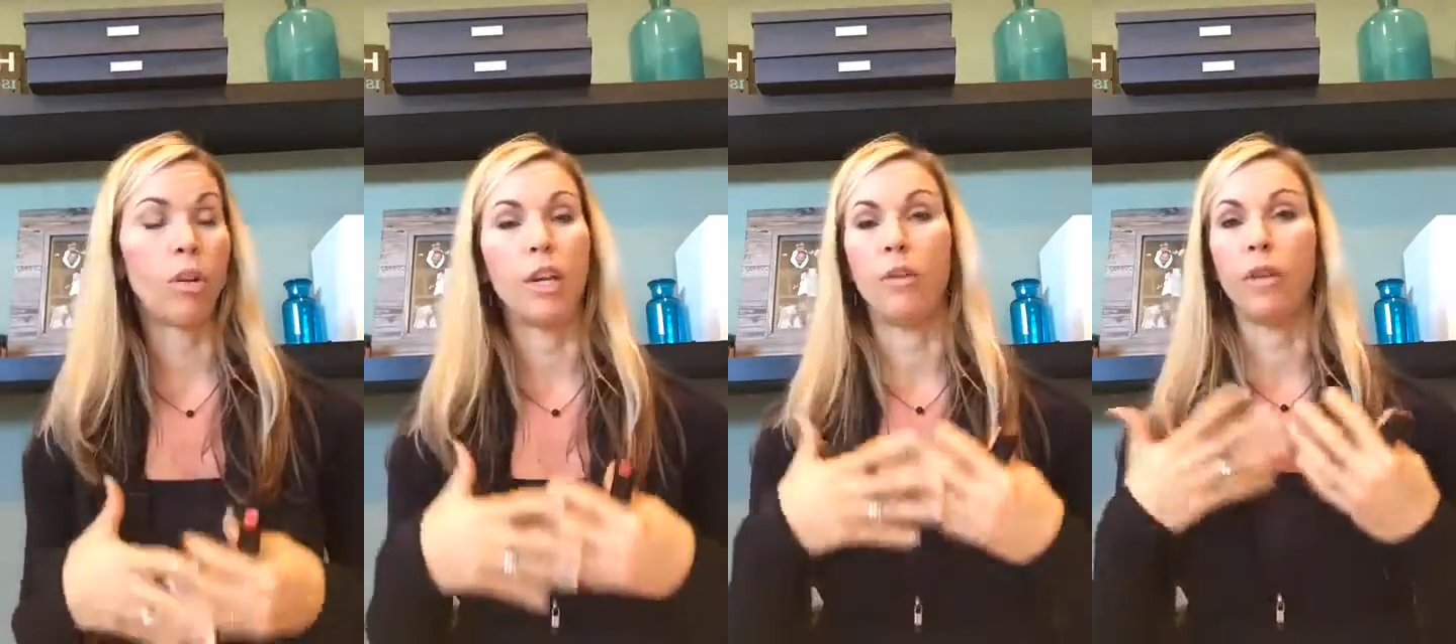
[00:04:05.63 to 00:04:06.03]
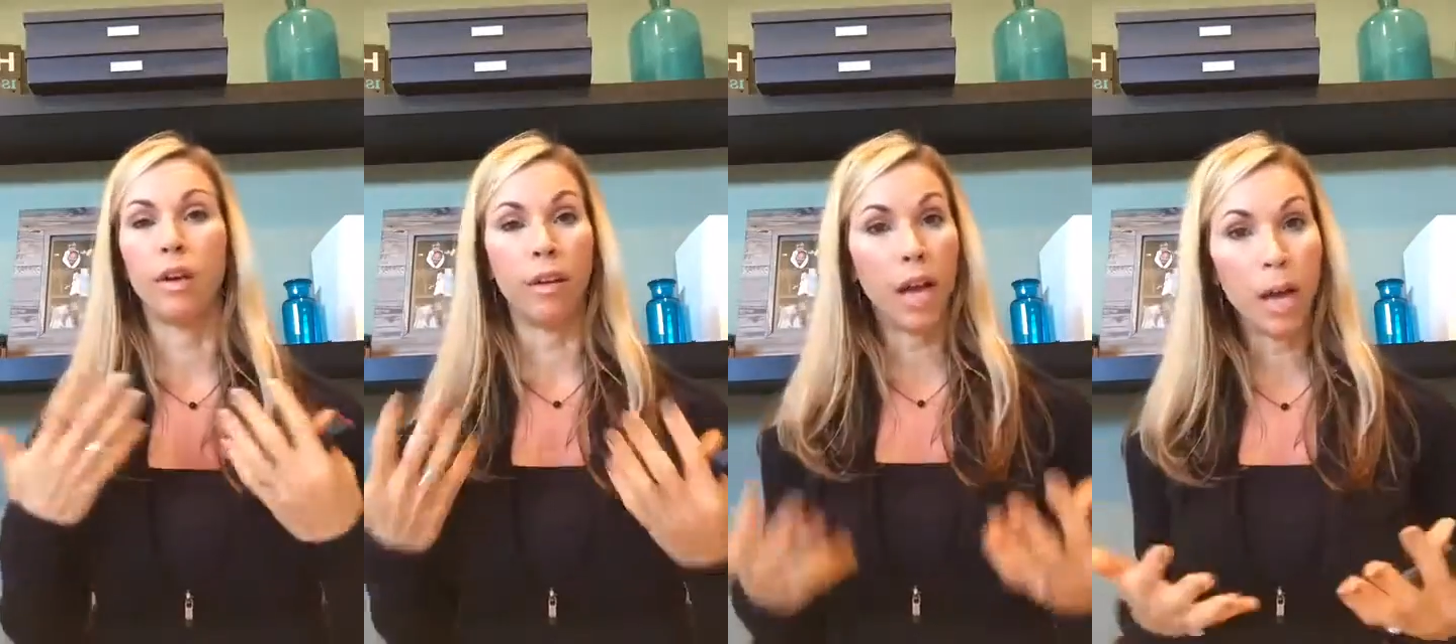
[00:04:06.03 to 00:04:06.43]

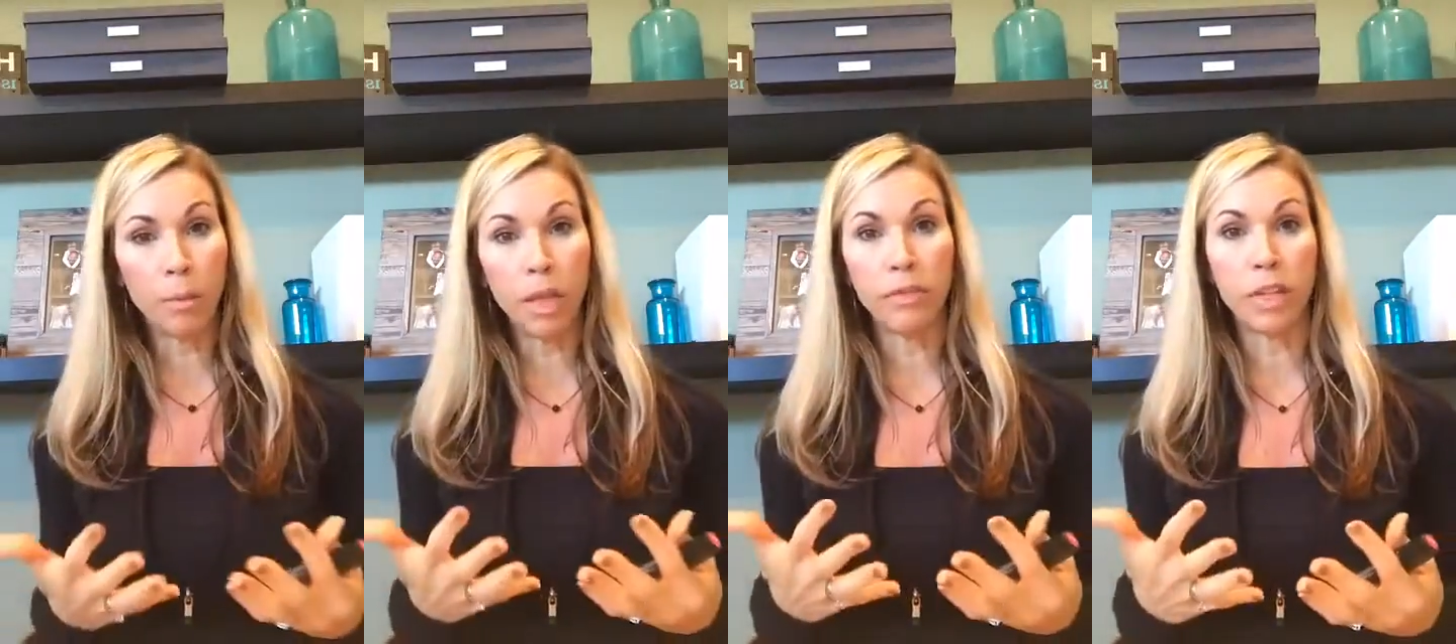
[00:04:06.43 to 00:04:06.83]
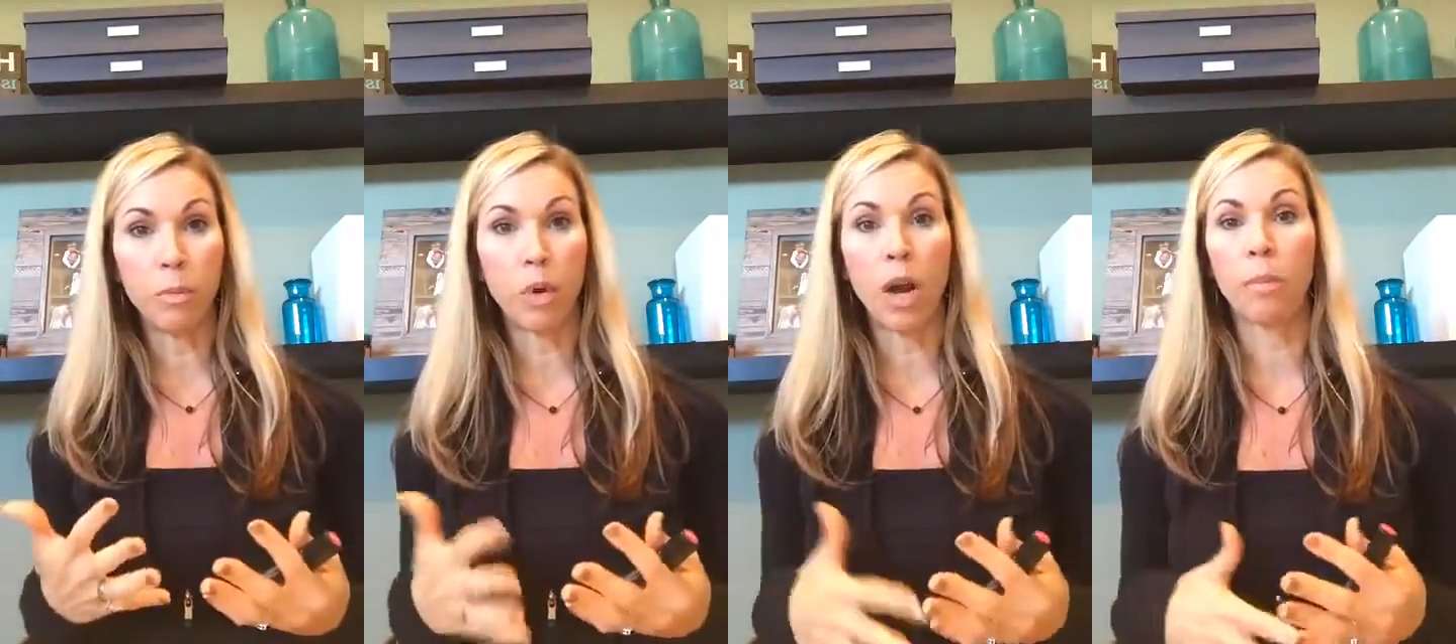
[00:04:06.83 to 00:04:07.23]
the uplifting
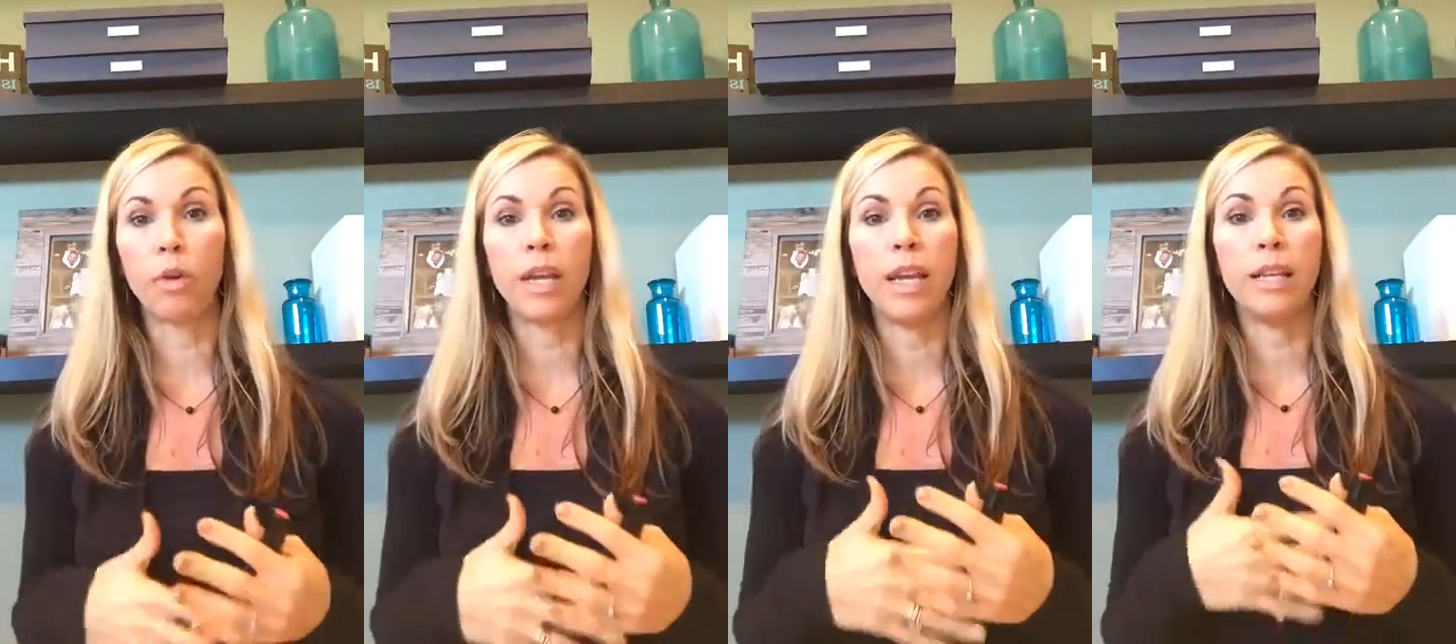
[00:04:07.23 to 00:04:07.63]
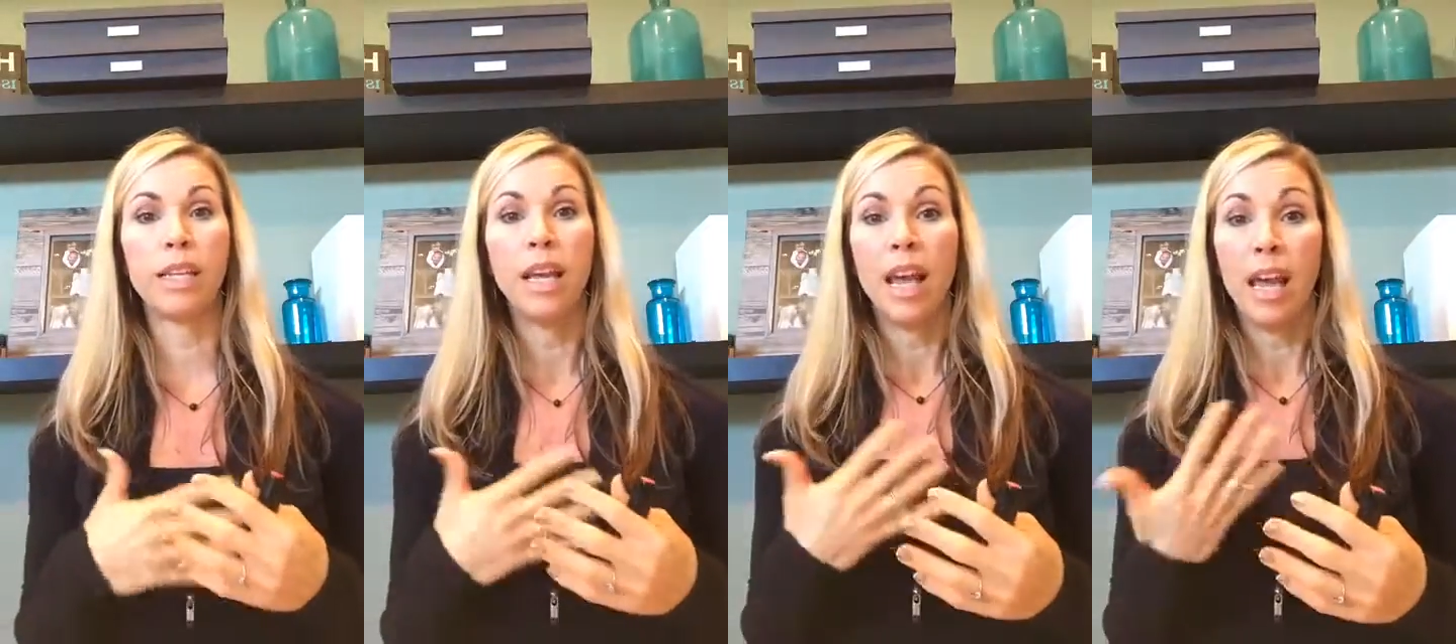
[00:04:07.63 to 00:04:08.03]
properties,
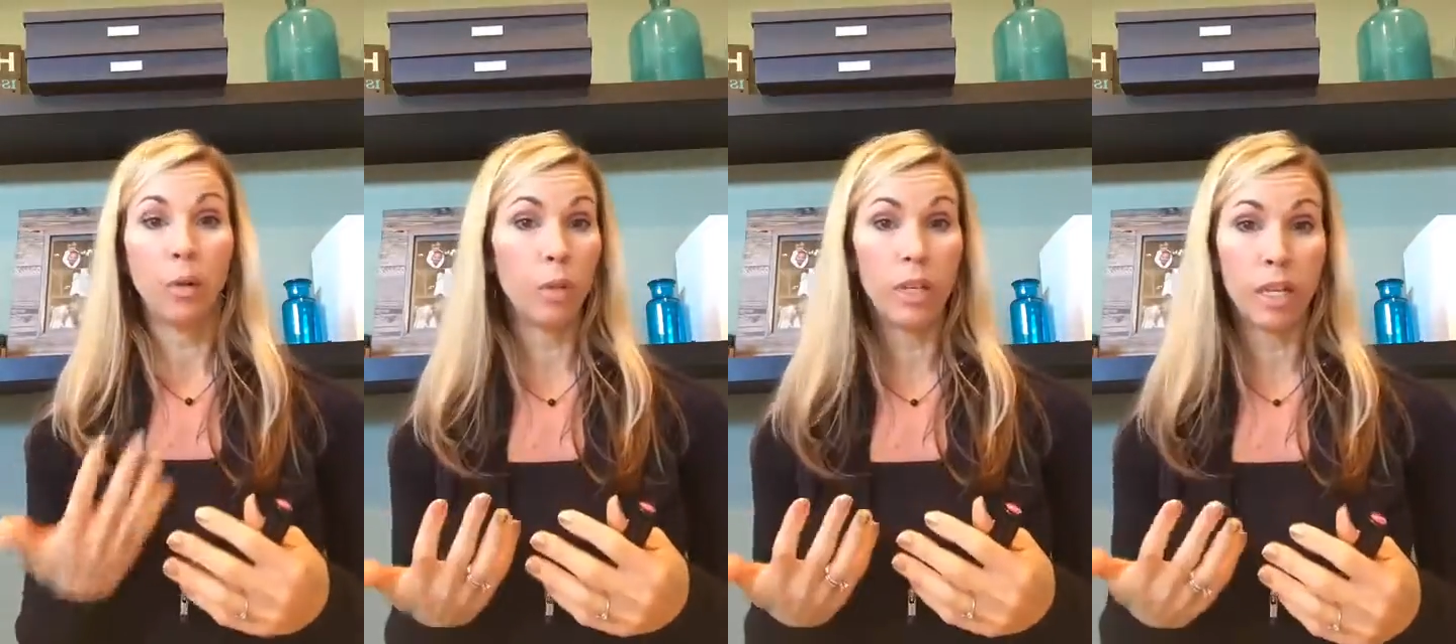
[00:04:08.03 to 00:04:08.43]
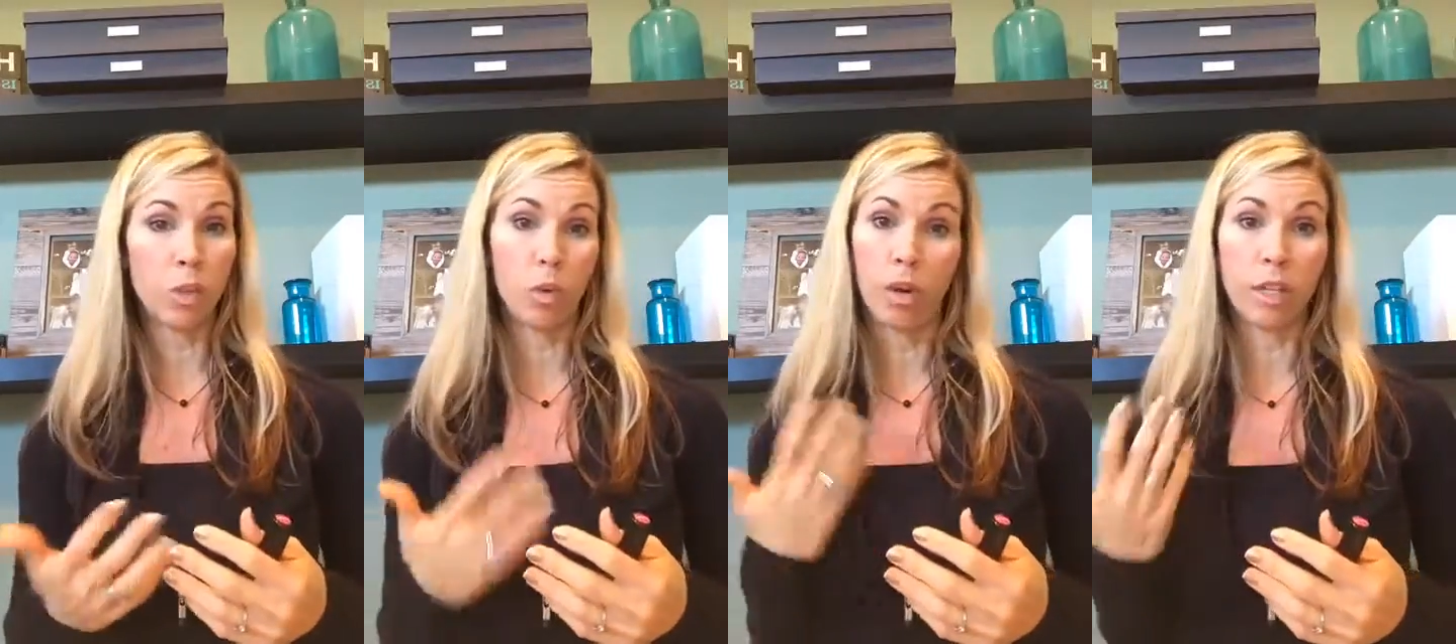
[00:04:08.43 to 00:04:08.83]
and it really does
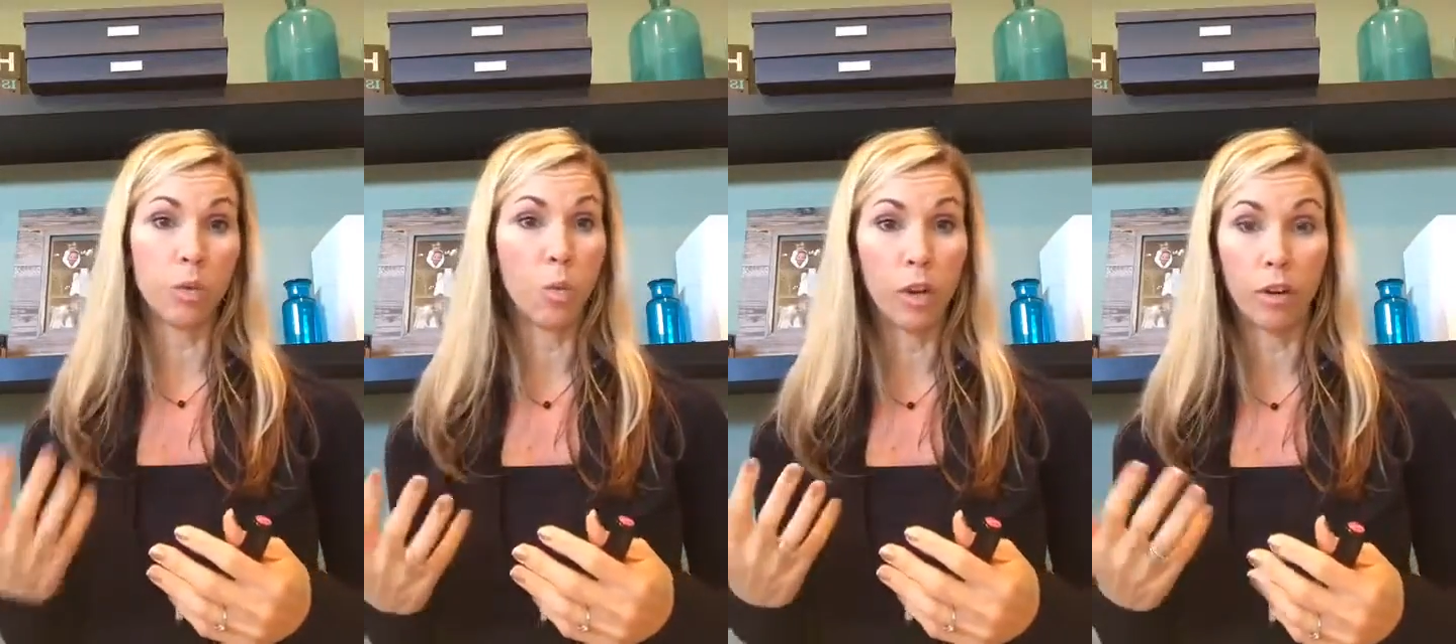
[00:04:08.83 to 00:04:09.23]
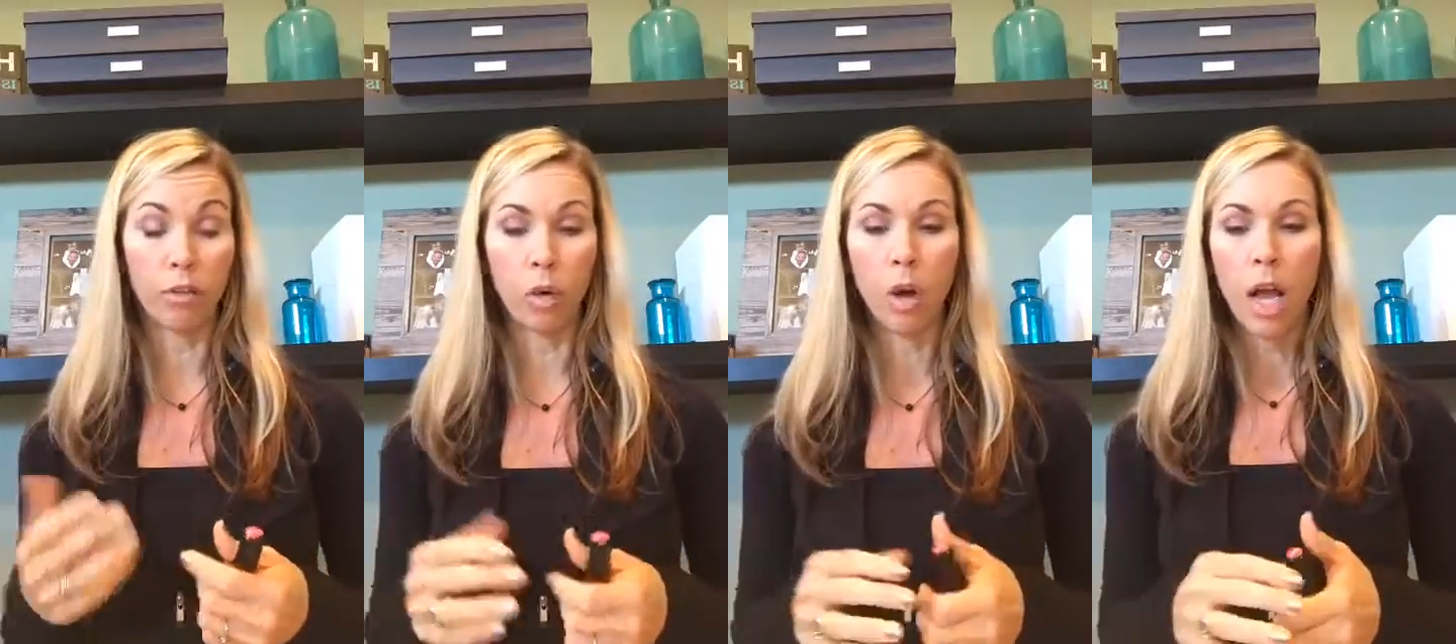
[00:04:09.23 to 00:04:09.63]
work. It's
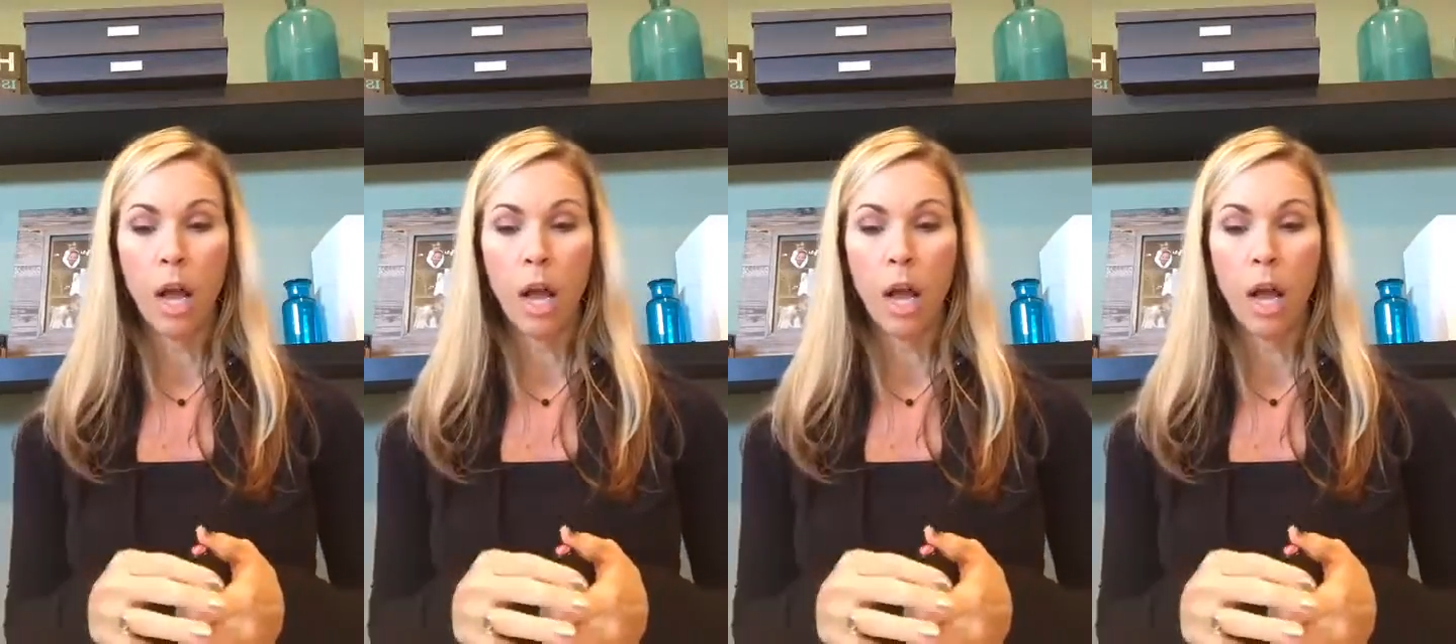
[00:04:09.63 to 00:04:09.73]
wonderful.